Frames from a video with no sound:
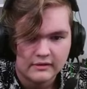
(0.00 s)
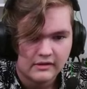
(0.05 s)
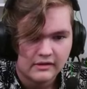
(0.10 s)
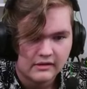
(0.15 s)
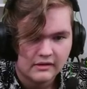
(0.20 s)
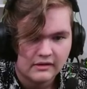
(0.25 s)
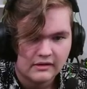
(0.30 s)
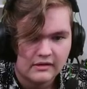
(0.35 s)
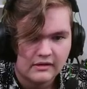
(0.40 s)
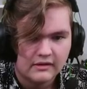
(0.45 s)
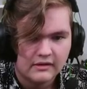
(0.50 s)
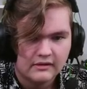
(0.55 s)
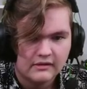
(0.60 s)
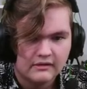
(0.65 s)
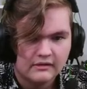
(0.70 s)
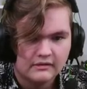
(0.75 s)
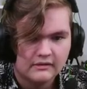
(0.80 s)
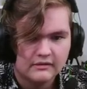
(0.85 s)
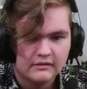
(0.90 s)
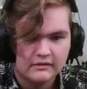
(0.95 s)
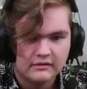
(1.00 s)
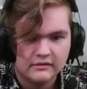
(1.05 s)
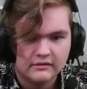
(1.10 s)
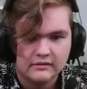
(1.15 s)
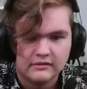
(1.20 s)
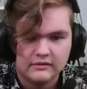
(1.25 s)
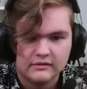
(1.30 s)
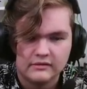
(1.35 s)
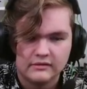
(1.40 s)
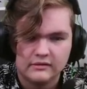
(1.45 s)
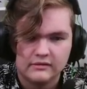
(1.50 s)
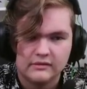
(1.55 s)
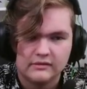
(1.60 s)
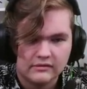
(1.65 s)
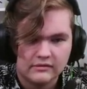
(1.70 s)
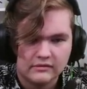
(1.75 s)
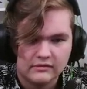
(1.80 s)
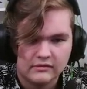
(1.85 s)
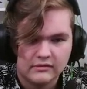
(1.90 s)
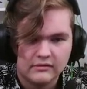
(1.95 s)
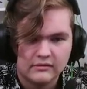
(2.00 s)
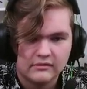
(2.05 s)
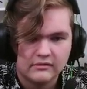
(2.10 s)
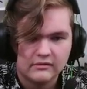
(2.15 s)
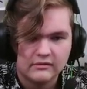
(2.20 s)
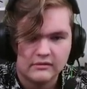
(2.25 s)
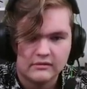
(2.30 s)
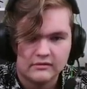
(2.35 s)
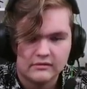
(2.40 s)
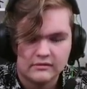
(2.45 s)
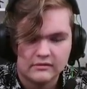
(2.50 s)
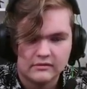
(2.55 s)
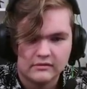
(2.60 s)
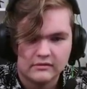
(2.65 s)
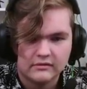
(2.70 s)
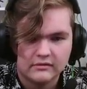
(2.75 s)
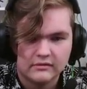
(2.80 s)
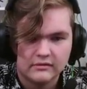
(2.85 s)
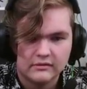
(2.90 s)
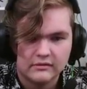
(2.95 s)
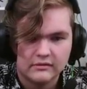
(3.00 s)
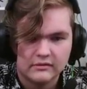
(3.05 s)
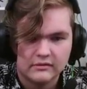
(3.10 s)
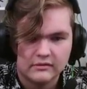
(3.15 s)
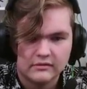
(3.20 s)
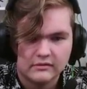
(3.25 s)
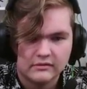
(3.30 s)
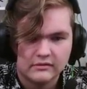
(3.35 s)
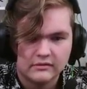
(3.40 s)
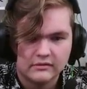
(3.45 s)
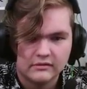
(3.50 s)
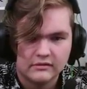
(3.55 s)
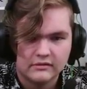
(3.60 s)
(not speaking)